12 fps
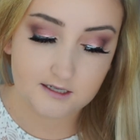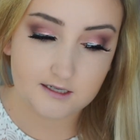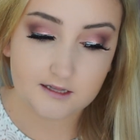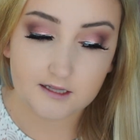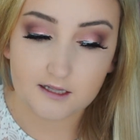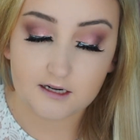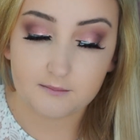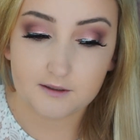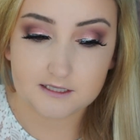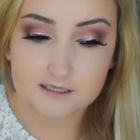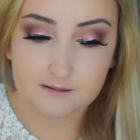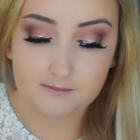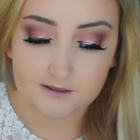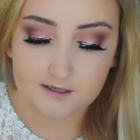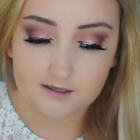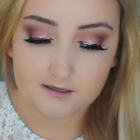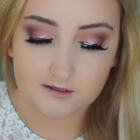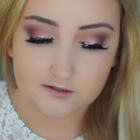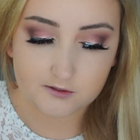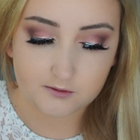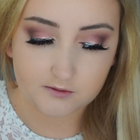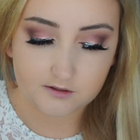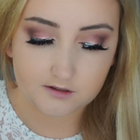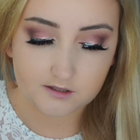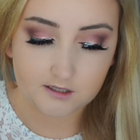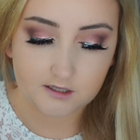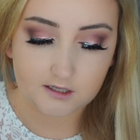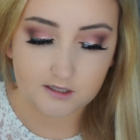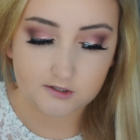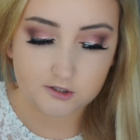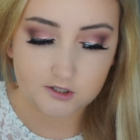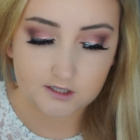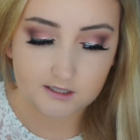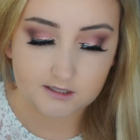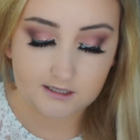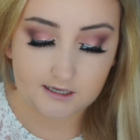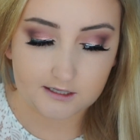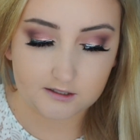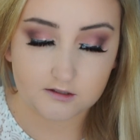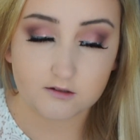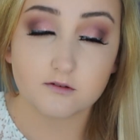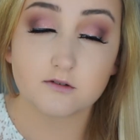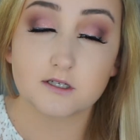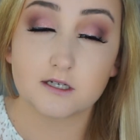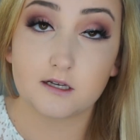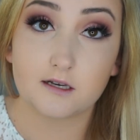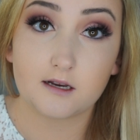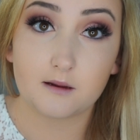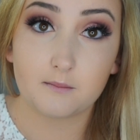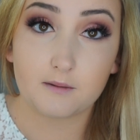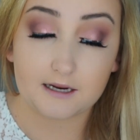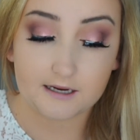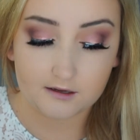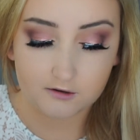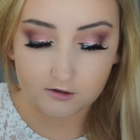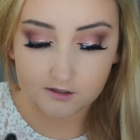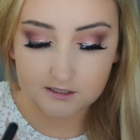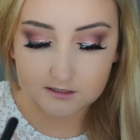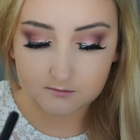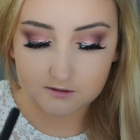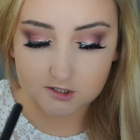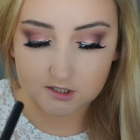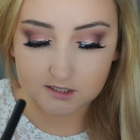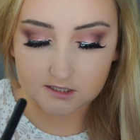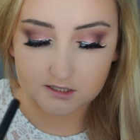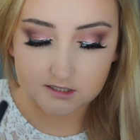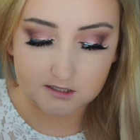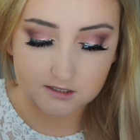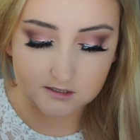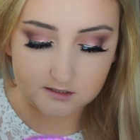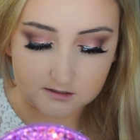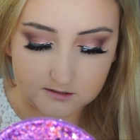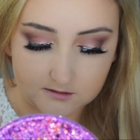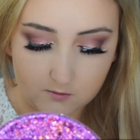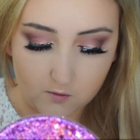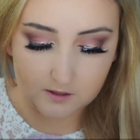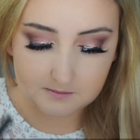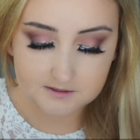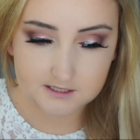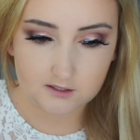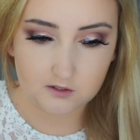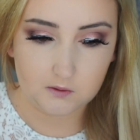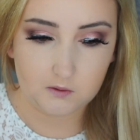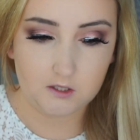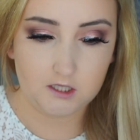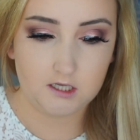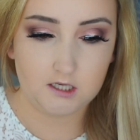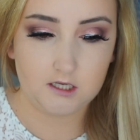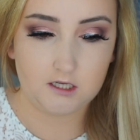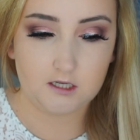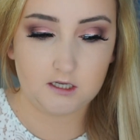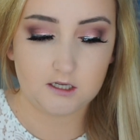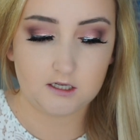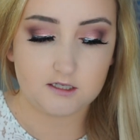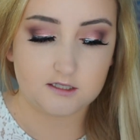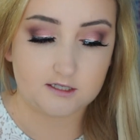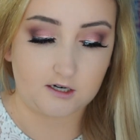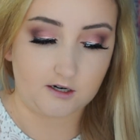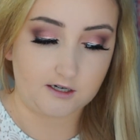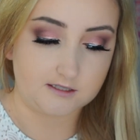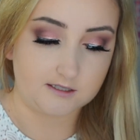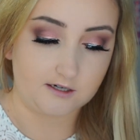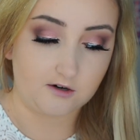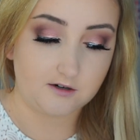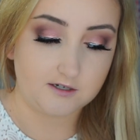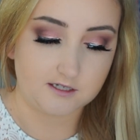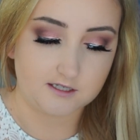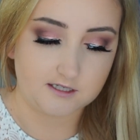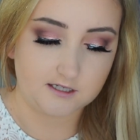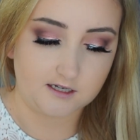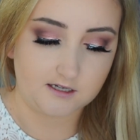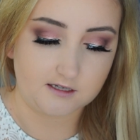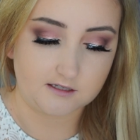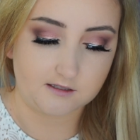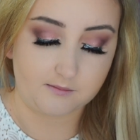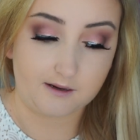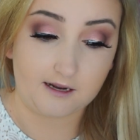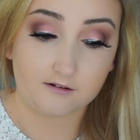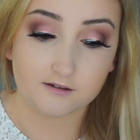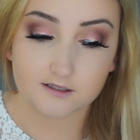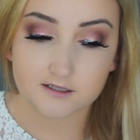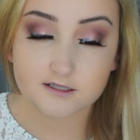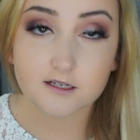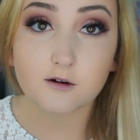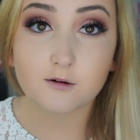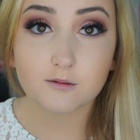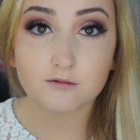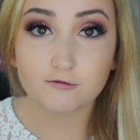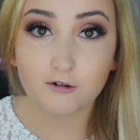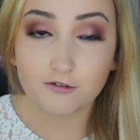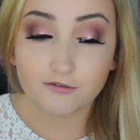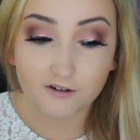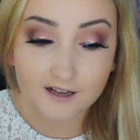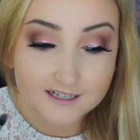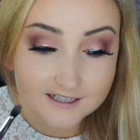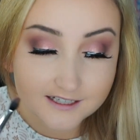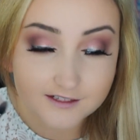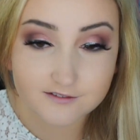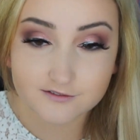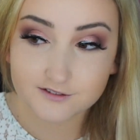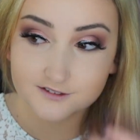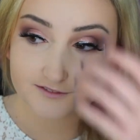And then I'm going to dip into the next shade that I used in my crease, which is Whimsical. Sorry, it's like hard to see because the palette is so reflective.